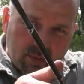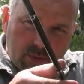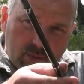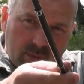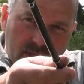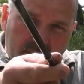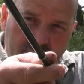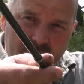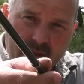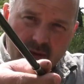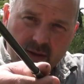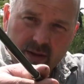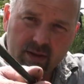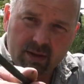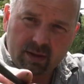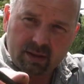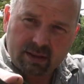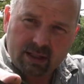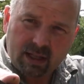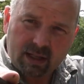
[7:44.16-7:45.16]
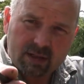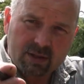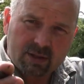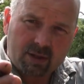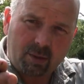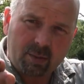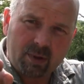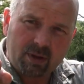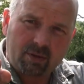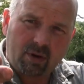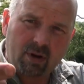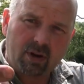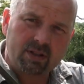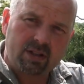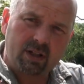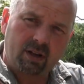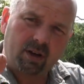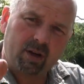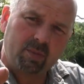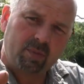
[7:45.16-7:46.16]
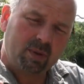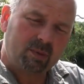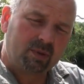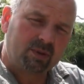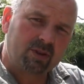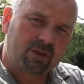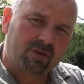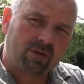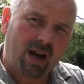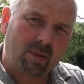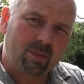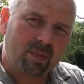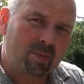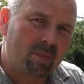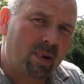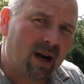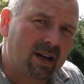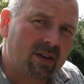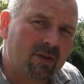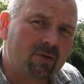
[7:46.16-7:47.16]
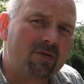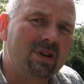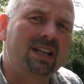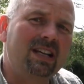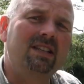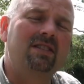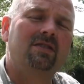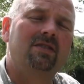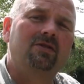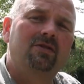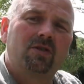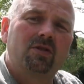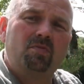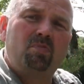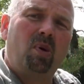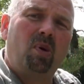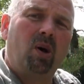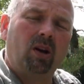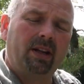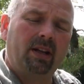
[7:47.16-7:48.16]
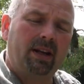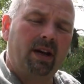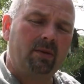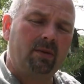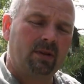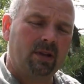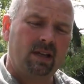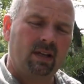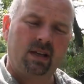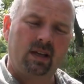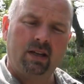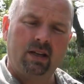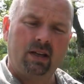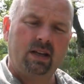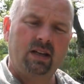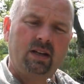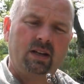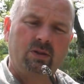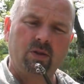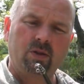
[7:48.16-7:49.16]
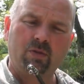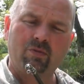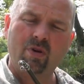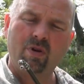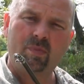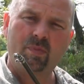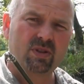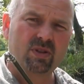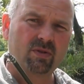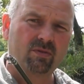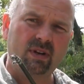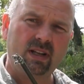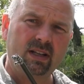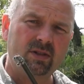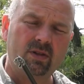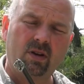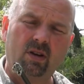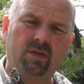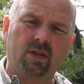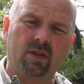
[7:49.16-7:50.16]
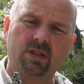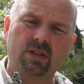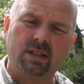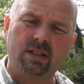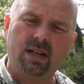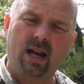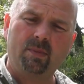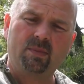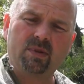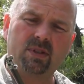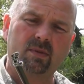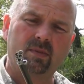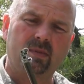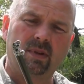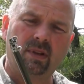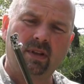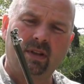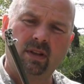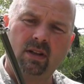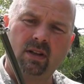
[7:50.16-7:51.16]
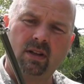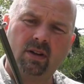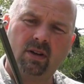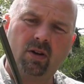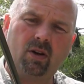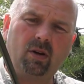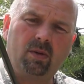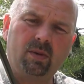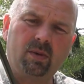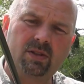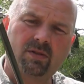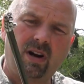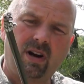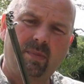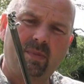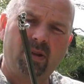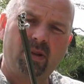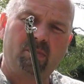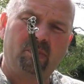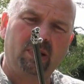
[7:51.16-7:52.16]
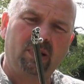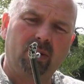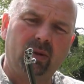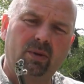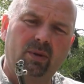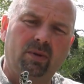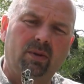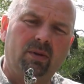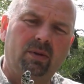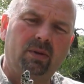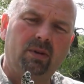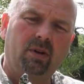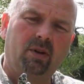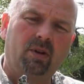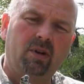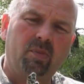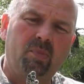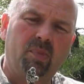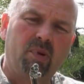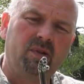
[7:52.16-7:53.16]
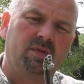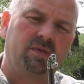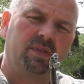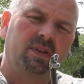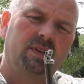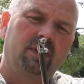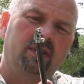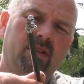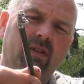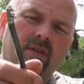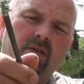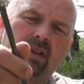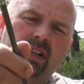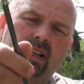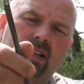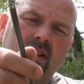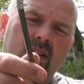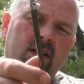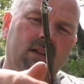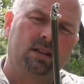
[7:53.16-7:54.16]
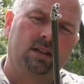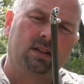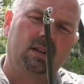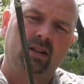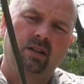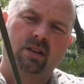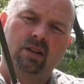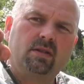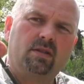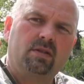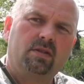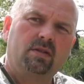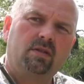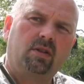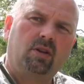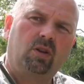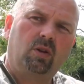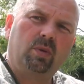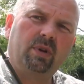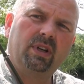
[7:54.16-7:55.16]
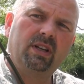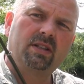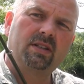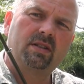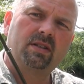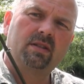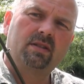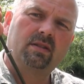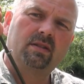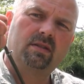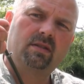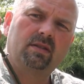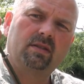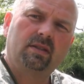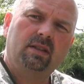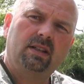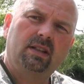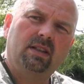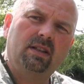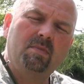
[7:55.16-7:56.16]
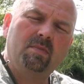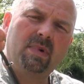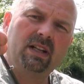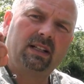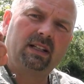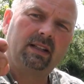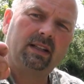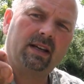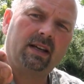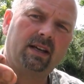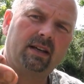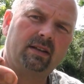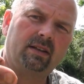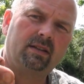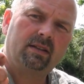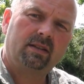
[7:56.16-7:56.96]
with telescopic rods, a lot of people just grab them by the rings and just pull it out, and it just rips the rings off or snaps them. Always grab it below or above the ring, so always in the middle there,